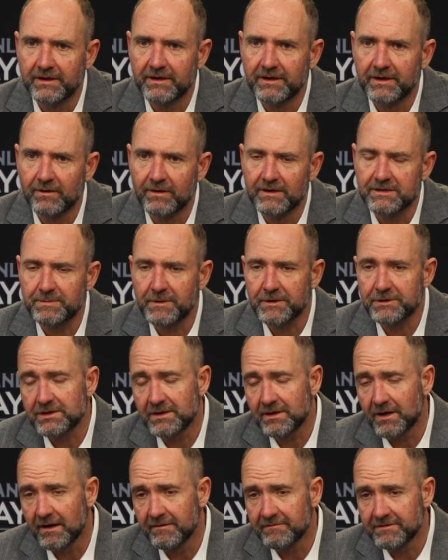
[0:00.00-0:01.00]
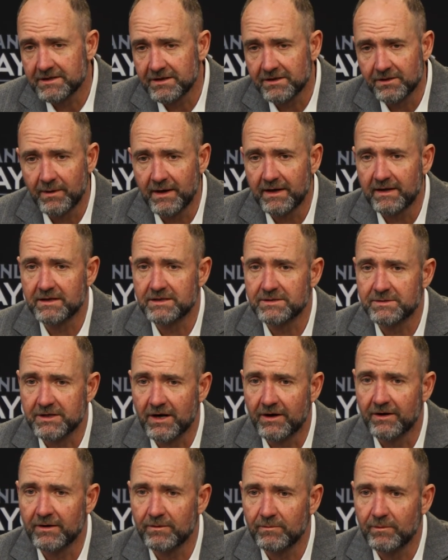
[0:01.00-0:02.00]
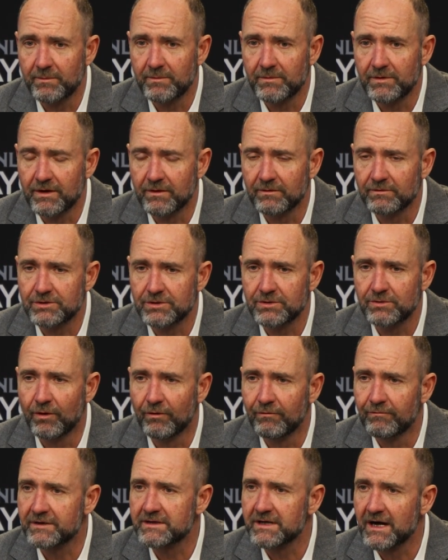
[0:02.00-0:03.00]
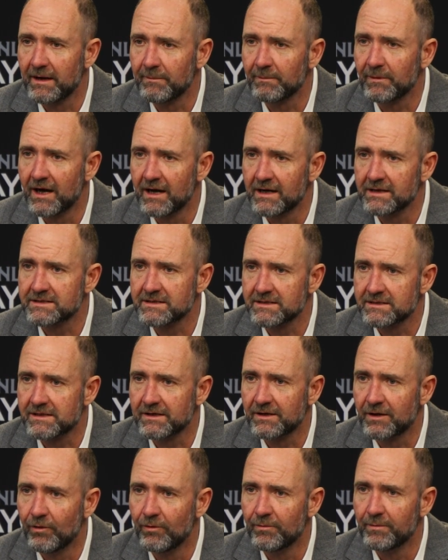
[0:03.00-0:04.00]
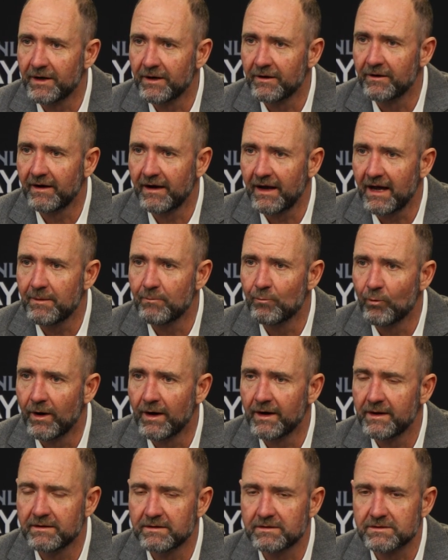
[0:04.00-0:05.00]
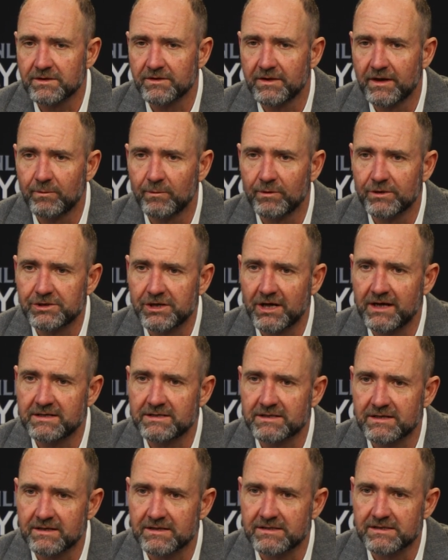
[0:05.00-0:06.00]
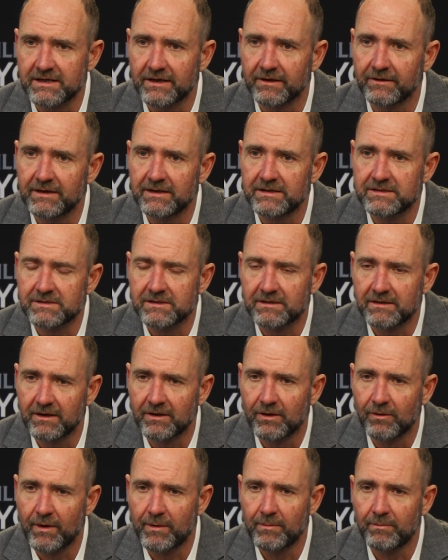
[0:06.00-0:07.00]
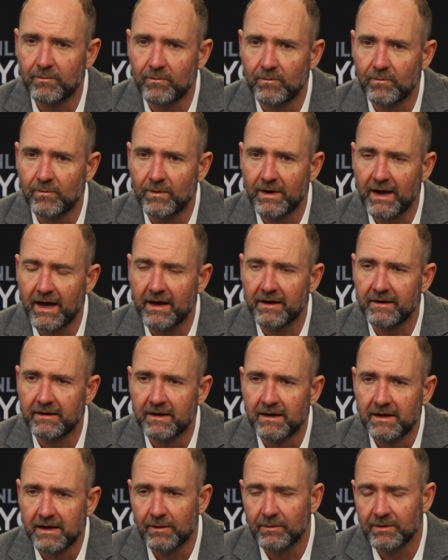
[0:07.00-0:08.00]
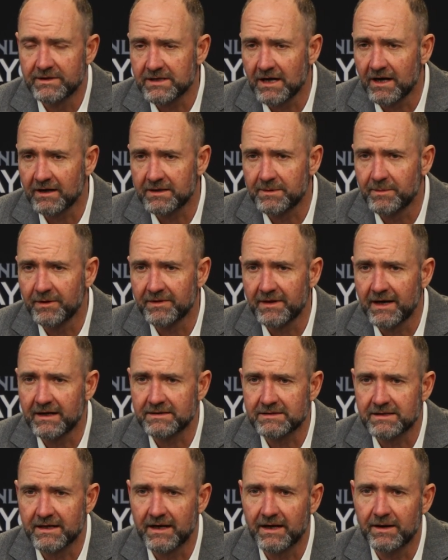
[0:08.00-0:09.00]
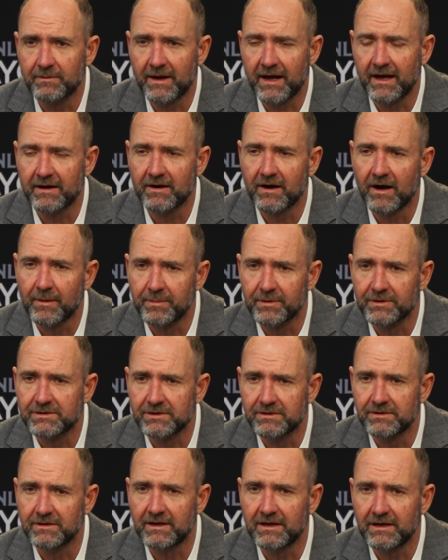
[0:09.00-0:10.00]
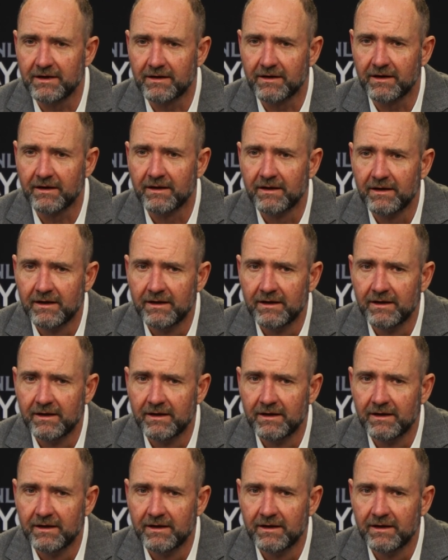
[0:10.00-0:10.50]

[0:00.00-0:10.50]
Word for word: You know, especially obviously the way they started, with, you know, two overtime losses at home here in game one. So then we're chasing the series. You know, we we had, and we talked about that today, we had an opportunity to,